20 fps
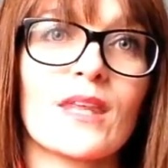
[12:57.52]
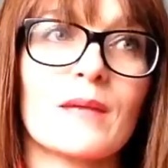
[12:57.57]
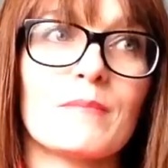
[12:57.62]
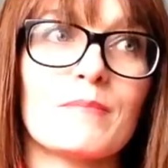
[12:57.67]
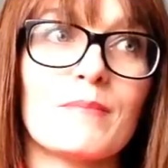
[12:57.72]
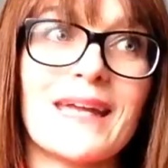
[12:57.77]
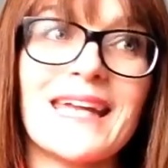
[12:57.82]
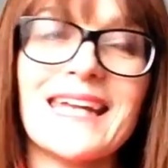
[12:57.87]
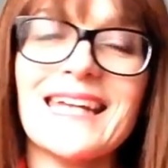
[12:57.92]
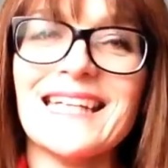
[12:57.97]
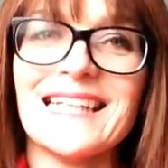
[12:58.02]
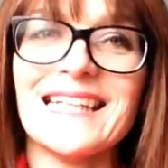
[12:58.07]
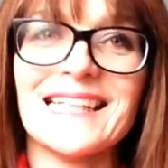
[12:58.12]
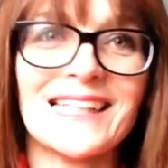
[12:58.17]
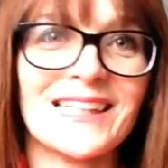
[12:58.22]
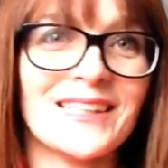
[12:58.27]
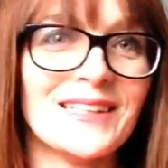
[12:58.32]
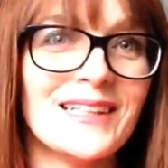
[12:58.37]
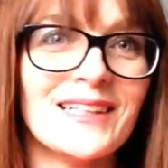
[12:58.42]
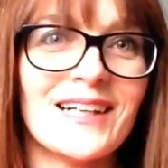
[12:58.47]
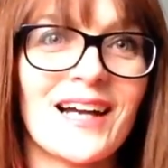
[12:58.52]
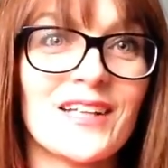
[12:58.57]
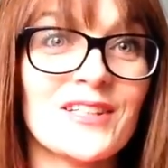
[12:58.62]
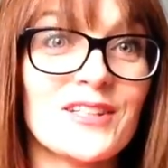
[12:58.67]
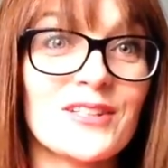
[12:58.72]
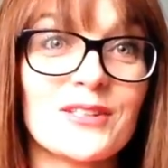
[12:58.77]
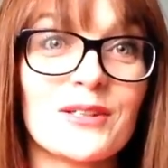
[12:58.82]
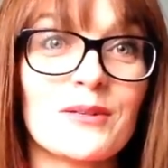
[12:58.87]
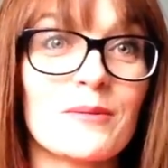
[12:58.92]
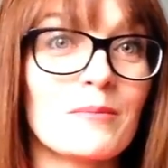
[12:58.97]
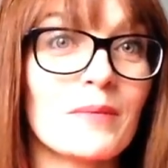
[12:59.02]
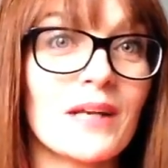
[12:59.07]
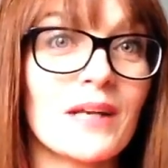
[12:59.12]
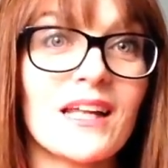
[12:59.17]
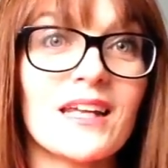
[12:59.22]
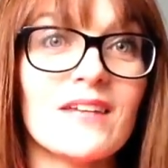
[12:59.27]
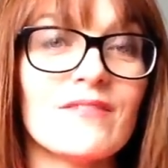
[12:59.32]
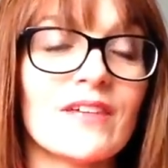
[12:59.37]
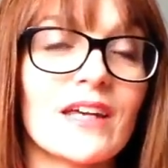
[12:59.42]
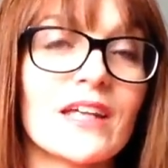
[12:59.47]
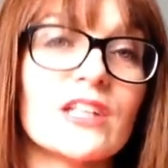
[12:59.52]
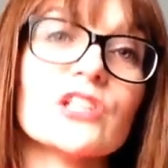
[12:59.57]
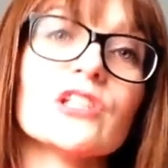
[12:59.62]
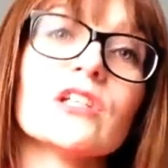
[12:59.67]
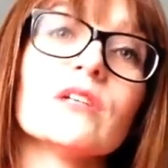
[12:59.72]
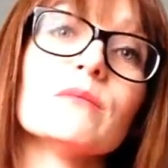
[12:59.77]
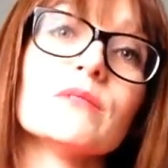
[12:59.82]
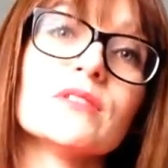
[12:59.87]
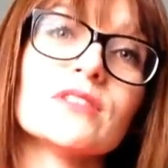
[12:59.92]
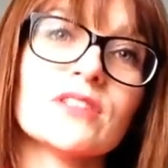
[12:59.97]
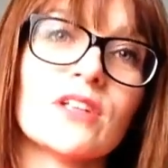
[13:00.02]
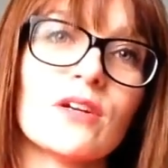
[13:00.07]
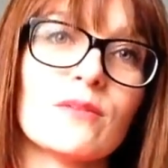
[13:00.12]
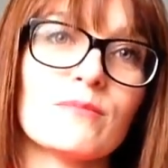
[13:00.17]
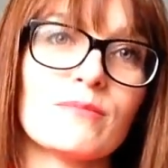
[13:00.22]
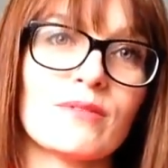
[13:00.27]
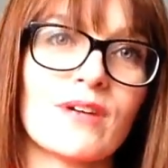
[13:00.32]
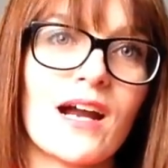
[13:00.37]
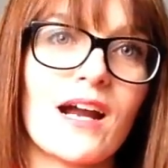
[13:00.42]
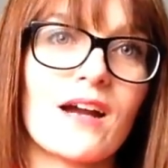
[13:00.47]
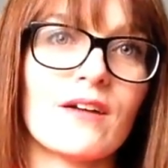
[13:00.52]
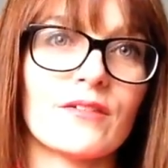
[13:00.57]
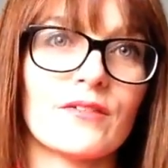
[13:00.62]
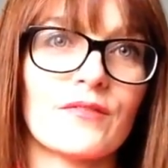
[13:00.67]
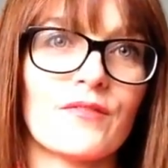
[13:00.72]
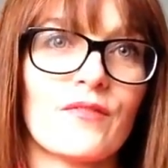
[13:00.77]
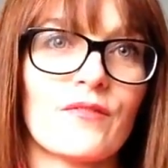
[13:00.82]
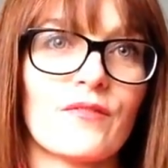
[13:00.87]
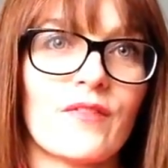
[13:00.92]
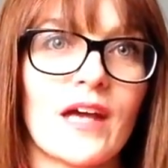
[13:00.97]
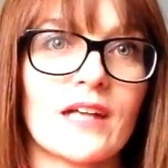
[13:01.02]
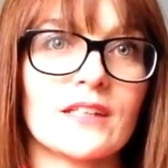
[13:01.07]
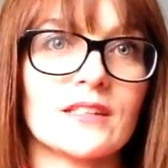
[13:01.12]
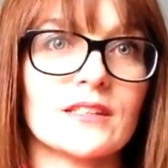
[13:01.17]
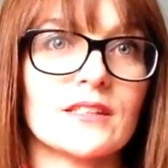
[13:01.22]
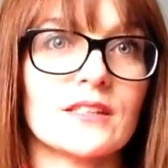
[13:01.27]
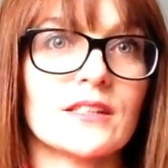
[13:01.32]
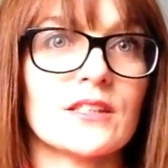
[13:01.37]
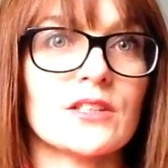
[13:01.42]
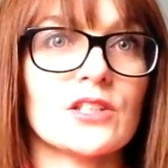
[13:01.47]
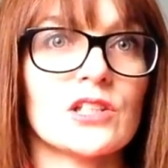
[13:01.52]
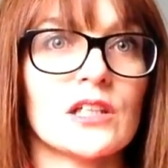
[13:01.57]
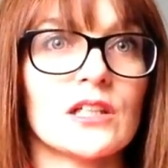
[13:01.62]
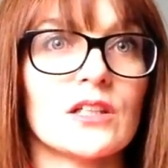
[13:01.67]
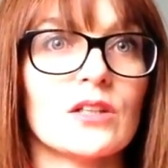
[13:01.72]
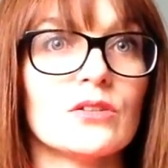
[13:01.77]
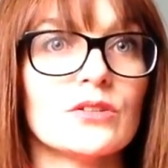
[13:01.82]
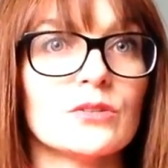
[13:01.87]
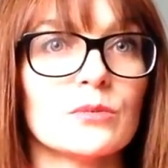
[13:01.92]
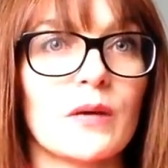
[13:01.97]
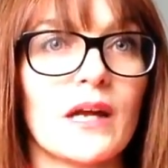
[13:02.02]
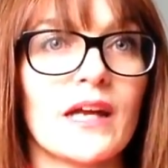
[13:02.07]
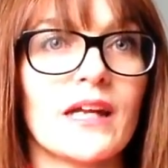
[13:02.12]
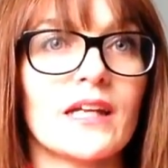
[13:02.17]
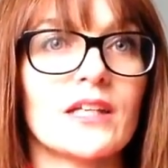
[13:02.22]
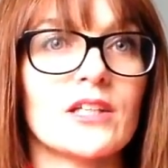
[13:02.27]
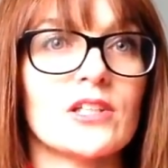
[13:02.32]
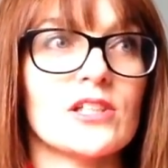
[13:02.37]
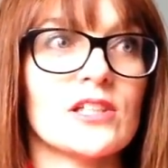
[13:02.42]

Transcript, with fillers: mean. I just couldn't believe it. She was so proud of the fact that she'd lost weight and